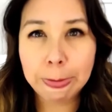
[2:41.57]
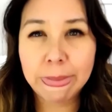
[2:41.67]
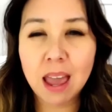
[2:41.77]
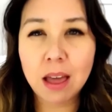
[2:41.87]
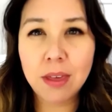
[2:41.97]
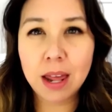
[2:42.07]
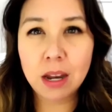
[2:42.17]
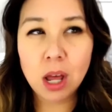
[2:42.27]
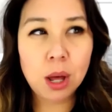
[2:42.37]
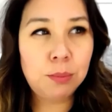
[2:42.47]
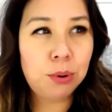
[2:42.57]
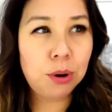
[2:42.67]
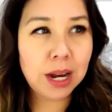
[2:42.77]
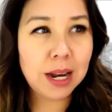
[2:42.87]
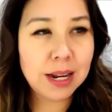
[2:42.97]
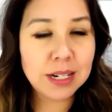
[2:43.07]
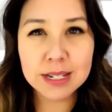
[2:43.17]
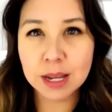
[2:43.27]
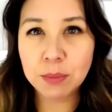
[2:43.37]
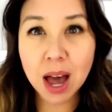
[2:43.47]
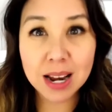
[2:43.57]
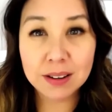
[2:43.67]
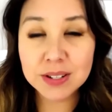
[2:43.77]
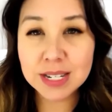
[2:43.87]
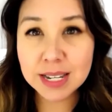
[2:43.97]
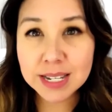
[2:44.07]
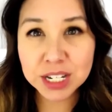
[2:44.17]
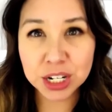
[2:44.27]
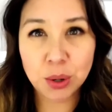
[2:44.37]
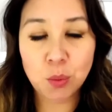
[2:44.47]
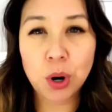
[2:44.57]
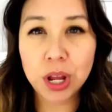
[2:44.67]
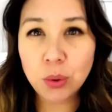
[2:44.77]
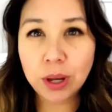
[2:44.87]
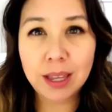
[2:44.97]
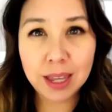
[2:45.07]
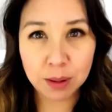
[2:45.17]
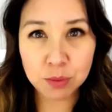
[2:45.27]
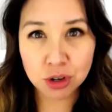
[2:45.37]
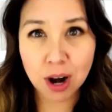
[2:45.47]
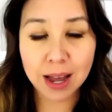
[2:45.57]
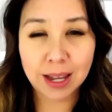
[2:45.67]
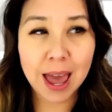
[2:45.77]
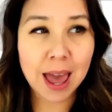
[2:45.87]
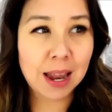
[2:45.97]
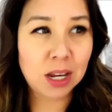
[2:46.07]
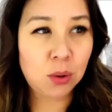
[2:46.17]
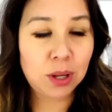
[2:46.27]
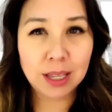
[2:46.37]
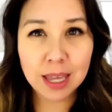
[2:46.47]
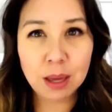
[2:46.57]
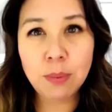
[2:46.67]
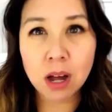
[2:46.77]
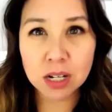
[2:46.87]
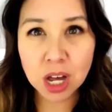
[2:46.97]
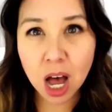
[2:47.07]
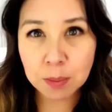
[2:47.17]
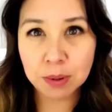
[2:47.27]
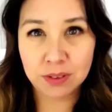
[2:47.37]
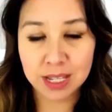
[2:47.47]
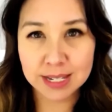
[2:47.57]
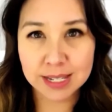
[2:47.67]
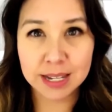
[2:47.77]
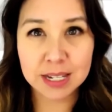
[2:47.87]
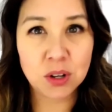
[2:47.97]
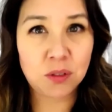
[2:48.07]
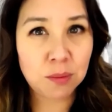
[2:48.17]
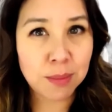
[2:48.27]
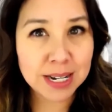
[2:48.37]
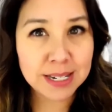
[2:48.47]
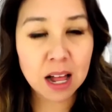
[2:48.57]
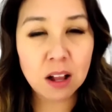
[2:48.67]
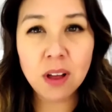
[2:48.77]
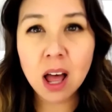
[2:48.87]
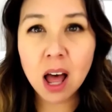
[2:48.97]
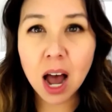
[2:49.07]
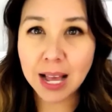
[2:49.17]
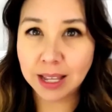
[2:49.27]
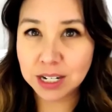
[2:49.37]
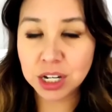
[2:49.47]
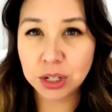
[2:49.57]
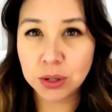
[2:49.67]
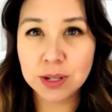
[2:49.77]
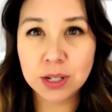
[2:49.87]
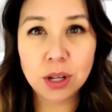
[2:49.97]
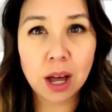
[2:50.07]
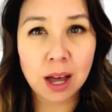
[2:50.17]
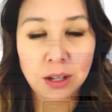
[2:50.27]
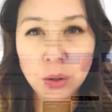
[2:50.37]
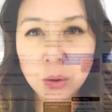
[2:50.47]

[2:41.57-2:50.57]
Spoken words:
and then put it into some kind of system where you can keep track and you can keep on top of these things. So for myself, I like to use Google